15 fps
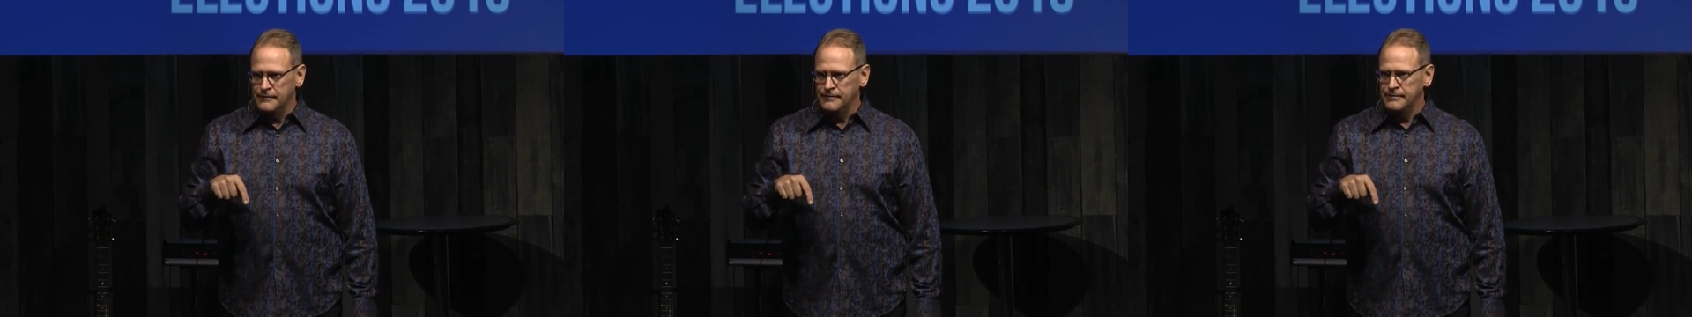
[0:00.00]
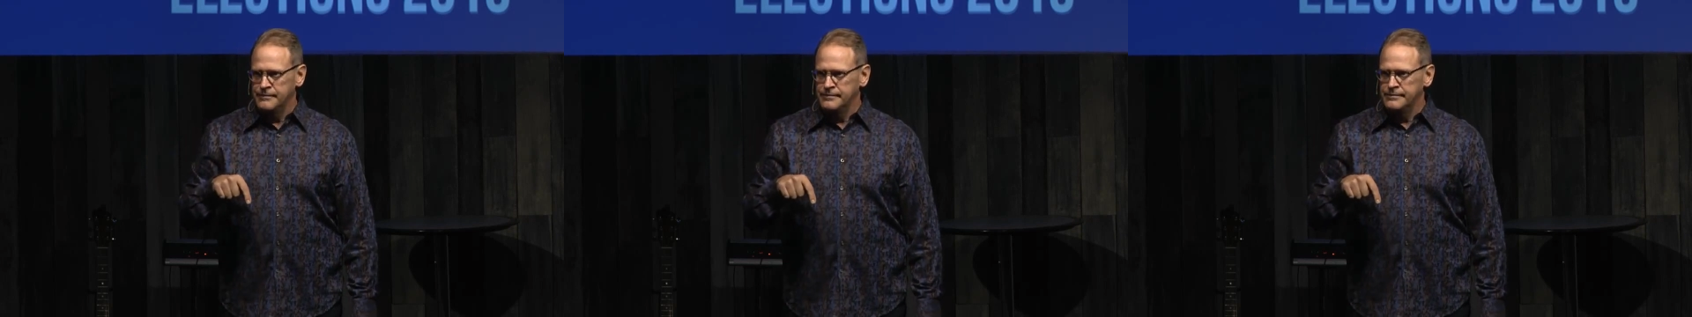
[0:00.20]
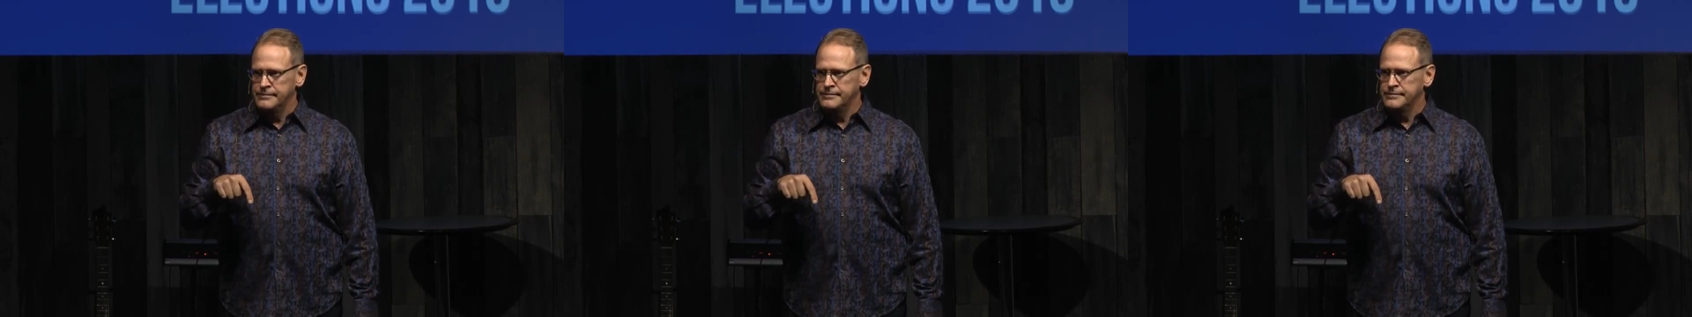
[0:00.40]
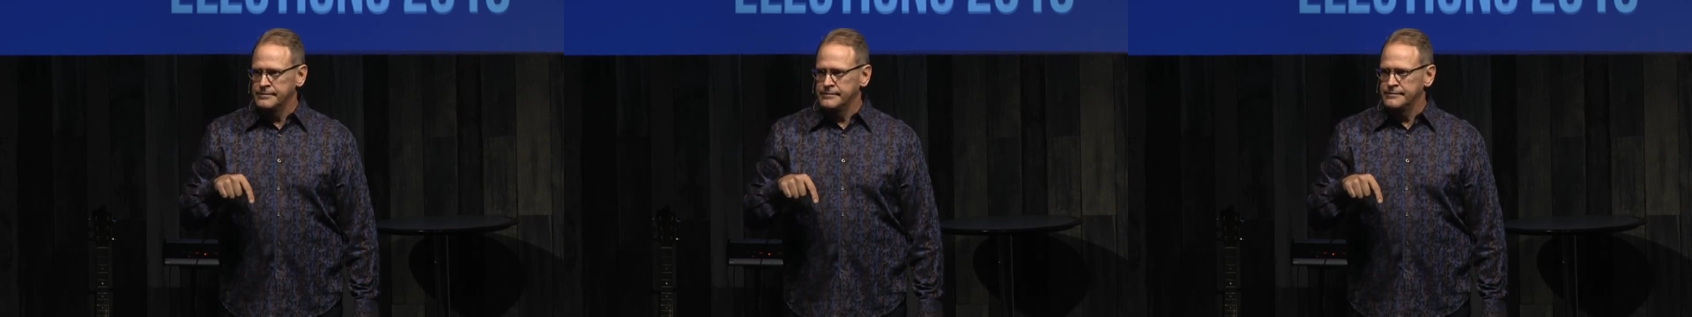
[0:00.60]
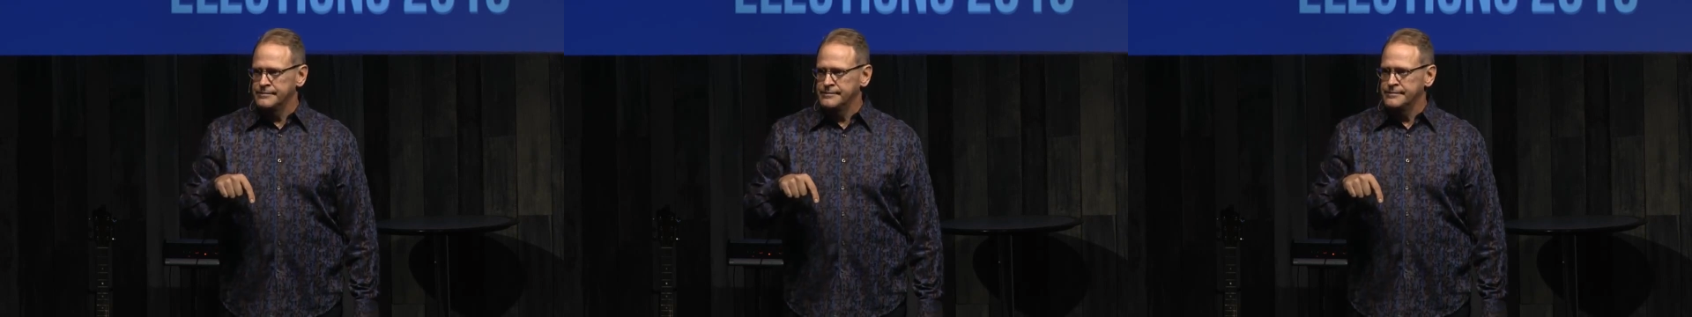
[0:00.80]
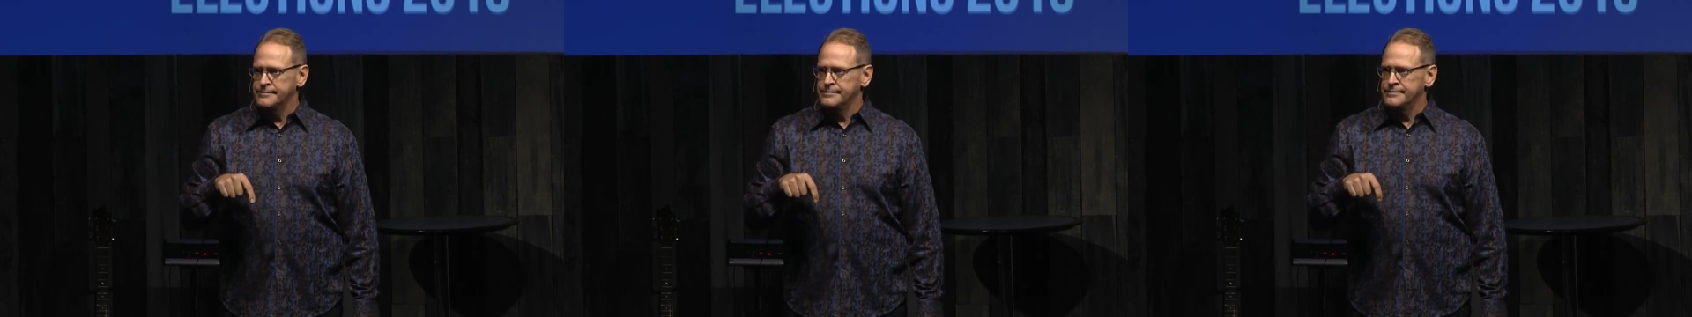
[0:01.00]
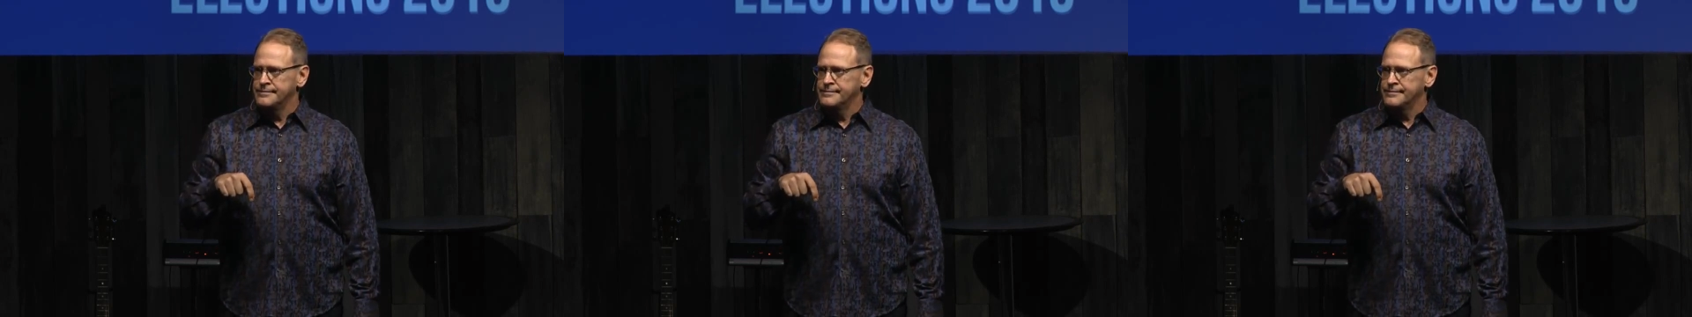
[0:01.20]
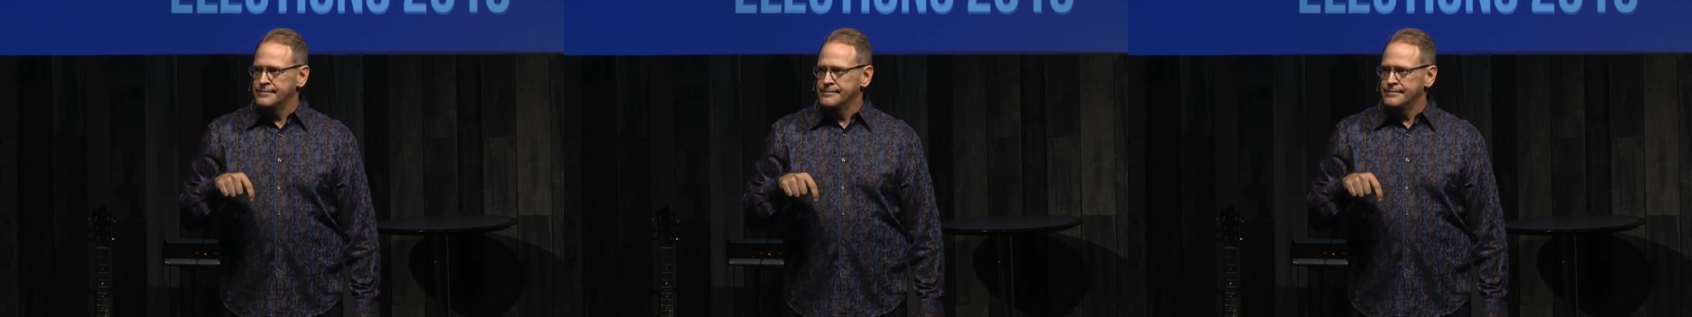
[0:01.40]

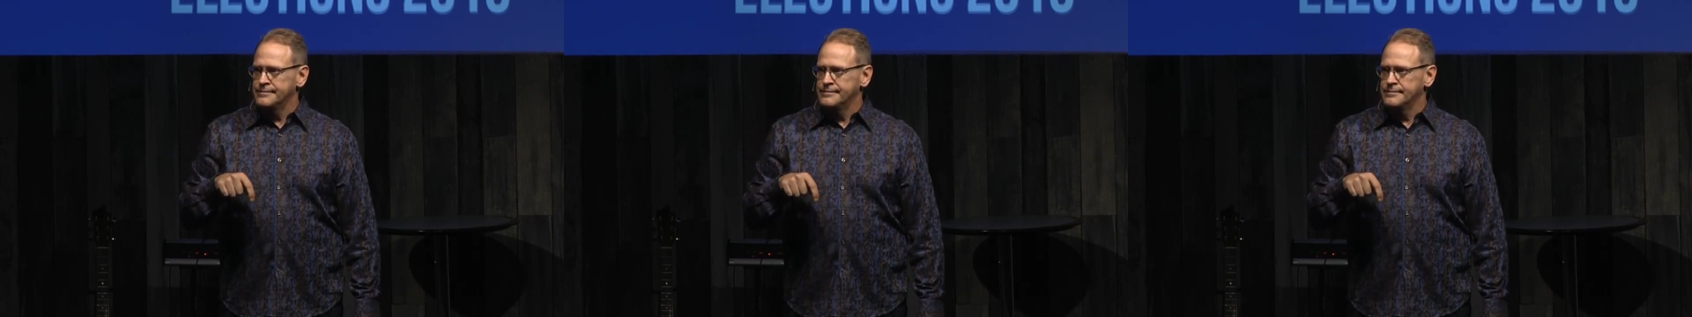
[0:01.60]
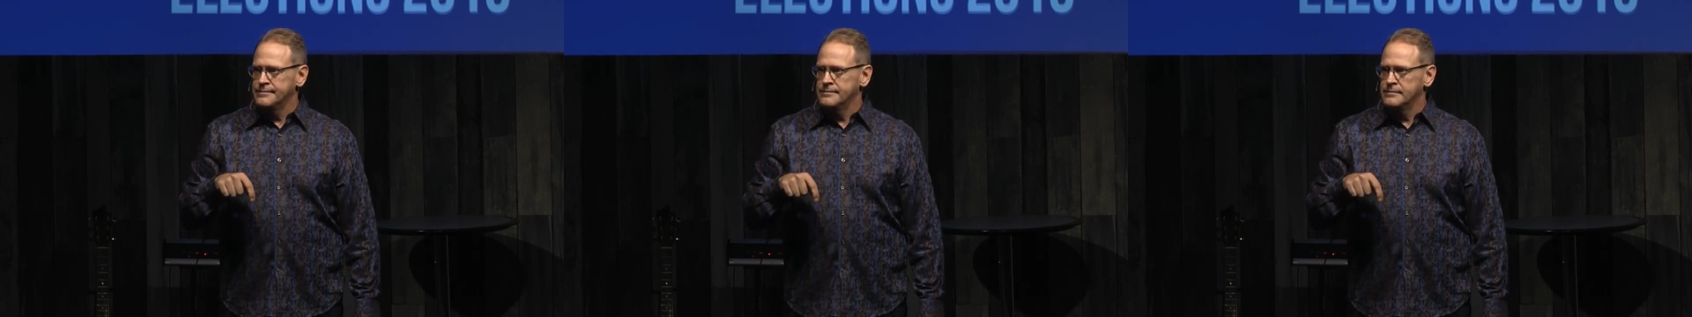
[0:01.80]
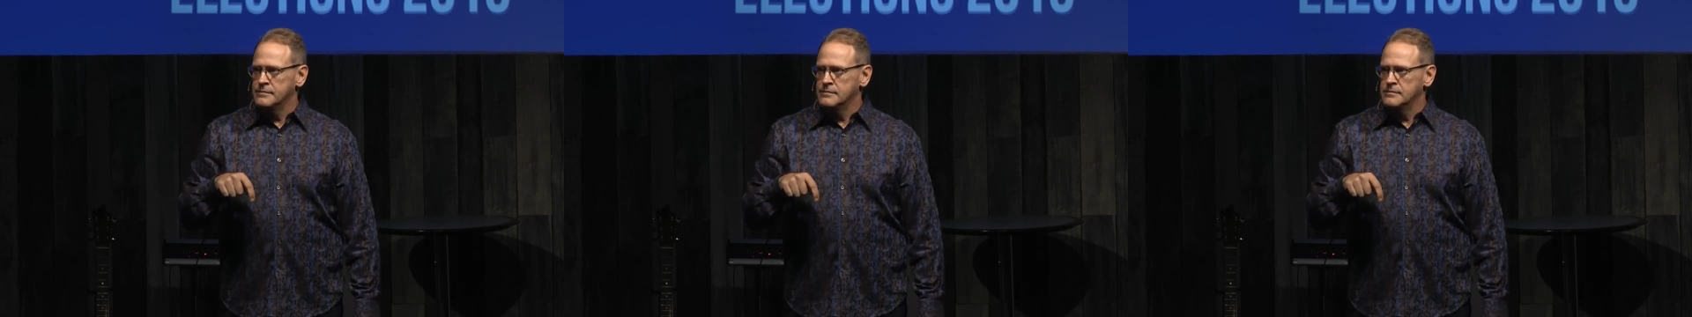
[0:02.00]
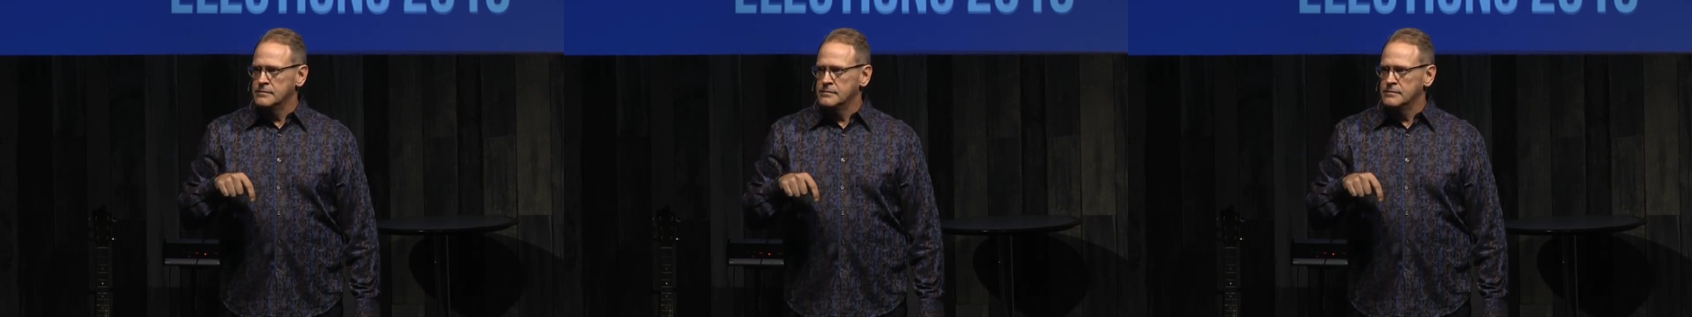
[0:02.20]
(no one is talking)